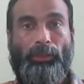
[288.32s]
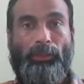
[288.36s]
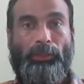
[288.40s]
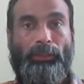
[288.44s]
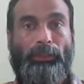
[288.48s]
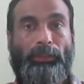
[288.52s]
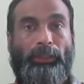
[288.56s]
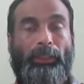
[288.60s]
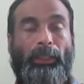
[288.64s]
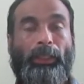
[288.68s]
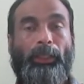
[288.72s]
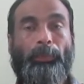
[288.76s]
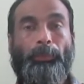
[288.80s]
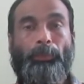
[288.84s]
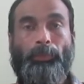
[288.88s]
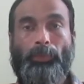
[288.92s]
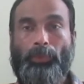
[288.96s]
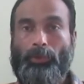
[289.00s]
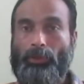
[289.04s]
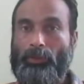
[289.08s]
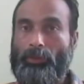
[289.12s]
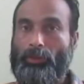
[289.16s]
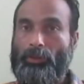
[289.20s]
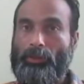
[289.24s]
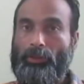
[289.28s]
3
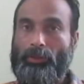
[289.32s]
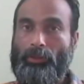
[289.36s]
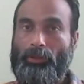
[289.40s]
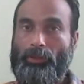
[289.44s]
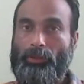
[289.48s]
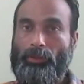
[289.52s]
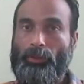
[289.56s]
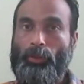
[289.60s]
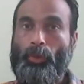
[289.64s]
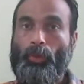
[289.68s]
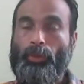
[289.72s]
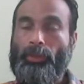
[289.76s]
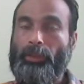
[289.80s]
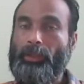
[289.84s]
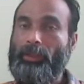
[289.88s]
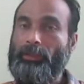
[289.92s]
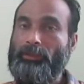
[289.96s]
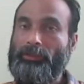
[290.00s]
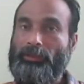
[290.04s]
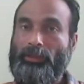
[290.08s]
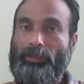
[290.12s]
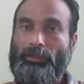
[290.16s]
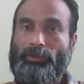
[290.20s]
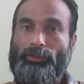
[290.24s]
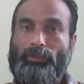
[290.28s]

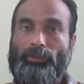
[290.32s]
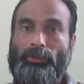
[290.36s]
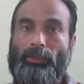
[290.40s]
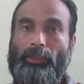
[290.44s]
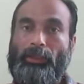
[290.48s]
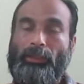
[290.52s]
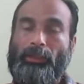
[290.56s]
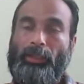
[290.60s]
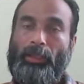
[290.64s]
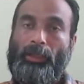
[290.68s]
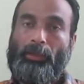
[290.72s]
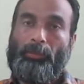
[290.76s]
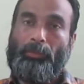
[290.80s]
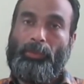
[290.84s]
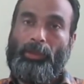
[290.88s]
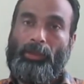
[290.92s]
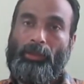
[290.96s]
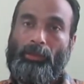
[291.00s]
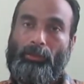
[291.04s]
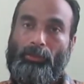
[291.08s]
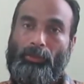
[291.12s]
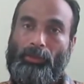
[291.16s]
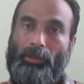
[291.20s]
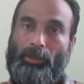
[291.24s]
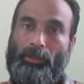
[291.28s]
locations in that
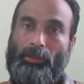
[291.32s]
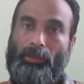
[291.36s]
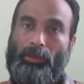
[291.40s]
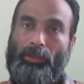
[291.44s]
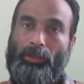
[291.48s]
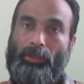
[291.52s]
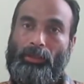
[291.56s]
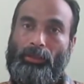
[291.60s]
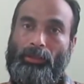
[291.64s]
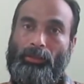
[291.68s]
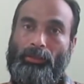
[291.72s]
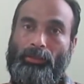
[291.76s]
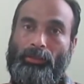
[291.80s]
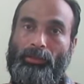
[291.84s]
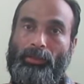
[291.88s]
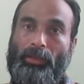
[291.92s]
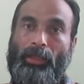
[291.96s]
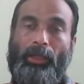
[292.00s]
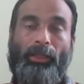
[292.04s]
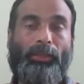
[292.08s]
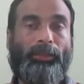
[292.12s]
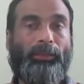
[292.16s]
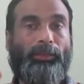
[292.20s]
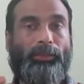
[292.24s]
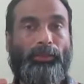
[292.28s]
particular array,
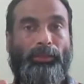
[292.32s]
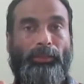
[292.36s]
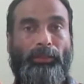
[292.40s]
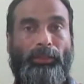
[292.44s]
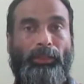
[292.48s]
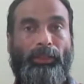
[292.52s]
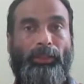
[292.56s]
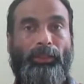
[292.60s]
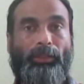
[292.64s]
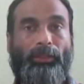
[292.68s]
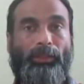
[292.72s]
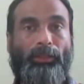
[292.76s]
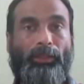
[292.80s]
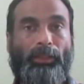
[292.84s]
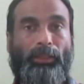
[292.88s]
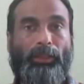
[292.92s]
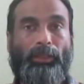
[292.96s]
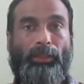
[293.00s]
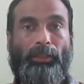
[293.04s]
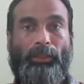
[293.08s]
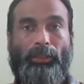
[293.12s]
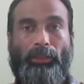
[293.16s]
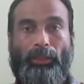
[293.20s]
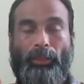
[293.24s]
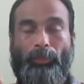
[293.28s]
and the
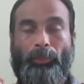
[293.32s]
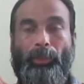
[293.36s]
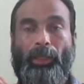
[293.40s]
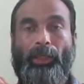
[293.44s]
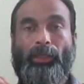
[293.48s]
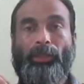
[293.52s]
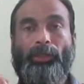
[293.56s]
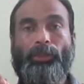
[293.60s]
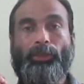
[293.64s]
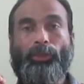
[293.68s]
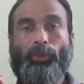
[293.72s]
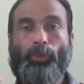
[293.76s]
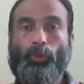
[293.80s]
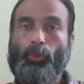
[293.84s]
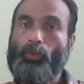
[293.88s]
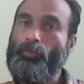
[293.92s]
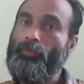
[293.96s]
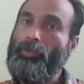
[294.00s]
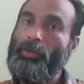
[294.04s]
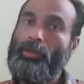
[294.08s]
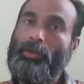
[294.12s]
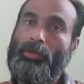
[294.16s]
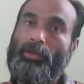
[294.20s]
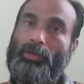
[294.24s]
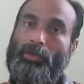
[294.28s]
remaining 2
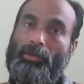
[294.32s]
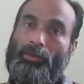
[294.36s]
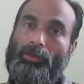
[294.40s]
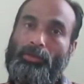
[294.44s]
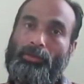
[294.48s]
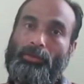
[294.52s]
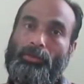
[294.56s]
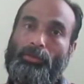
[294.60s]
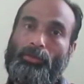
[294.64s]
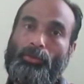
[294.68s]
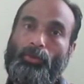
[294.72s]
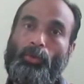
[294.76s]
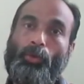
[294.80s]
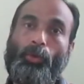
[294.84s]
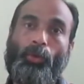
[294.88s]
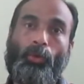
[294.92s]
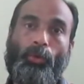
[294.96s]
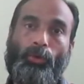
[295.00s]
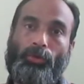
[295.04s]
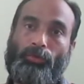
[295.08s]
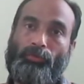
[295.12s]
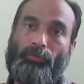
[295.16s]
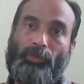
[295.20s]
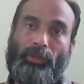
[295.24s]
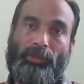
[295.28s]
will go
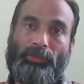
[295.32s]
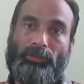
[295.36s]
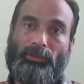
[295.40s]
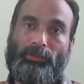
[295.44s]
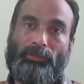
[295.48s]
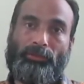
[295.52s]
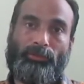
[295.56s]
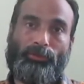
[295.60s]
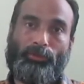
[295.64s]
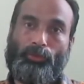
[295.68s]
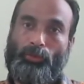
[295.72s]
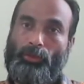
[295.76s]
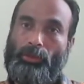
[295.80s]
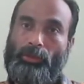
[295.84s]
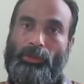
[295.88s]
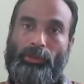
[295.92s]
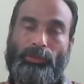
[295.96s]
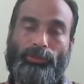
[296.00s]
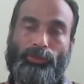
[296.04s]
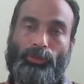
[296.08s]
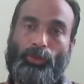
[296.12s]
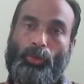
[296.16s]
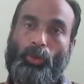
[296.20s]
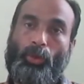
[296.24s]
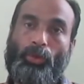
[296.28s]
on waste. So it
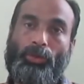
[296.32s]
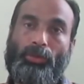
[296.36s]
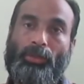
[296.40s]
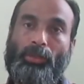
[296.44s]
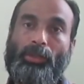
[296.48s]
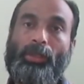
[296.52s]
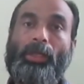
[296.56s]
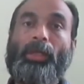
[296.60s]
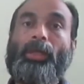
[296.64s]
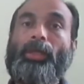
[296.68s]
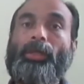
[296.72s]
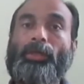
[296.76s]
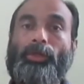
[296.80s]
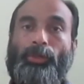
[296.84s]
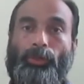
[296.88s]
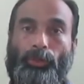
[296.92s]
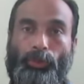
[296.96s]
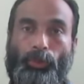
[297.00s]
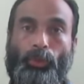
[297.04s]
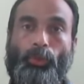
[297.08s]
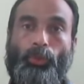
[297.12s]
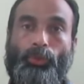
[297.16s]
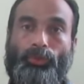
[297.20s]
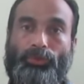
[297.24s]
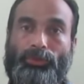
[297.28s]
is not
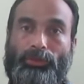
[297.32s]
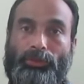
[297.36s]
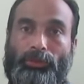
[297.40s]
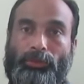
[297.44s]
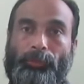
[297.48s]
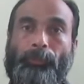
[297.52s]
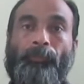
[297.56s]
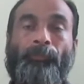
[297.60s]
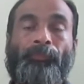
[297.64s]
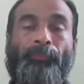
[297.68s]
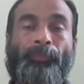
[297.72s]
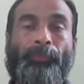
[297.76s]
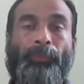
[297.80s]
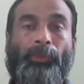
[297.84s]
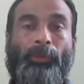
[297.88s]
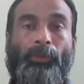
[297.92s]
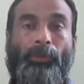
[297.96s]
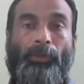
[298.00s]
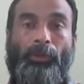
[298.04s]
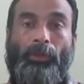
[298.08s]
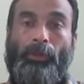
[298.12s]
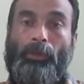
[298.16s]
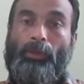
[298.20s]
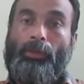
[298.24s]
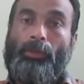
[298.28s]
used.
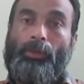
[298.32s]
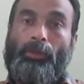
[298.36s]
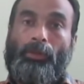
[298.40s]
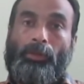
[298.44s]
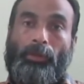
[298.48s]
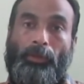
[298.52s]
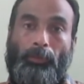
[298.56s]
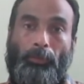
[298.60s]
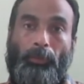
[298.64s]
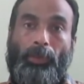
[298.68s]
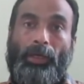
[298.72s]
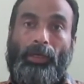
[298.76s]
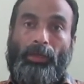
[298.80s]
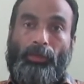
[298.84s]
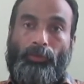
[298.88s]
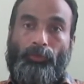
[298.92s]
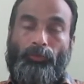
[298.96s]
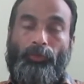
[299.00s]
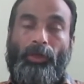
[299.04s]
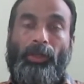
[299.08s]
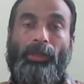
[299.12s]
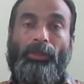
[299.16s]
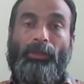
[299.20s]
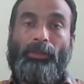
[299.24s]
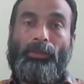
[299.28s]
But
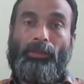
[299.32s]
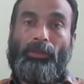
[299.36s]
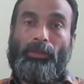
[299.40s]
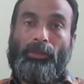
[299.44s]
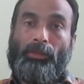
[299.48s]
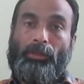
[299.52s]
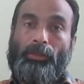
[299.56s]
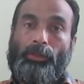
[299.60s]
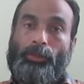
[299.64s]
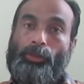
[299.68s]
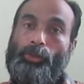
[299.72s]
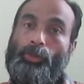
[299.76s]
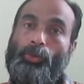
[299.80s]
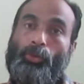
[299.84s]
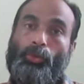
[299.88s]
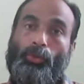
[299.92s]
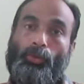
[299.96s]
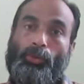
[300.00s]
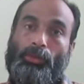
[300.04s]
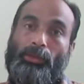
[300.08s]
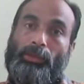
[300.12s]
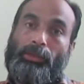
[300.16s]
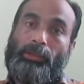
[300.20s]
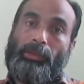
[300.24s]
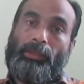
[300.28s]
when
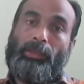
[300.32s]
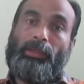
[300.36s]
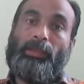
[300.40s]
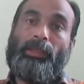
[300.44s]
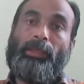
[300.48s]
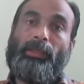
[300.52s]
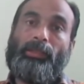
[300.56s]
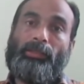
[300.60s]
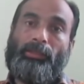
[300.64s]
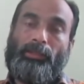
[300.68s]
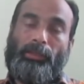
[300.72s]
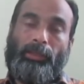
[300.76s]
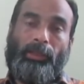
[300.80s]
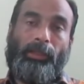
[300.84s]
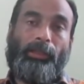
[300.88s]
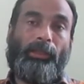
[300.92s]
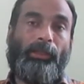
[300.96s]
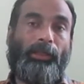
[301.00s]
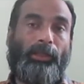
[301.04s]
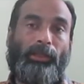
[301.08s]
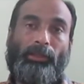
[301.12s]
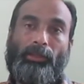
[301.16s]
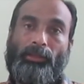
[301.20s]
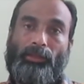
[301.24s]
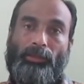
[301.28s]
you create a
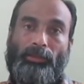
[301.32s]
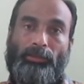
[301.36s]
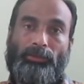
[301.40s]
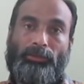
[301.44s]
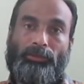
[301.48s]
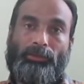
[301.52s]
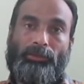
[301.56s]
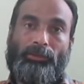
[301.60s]
linked list,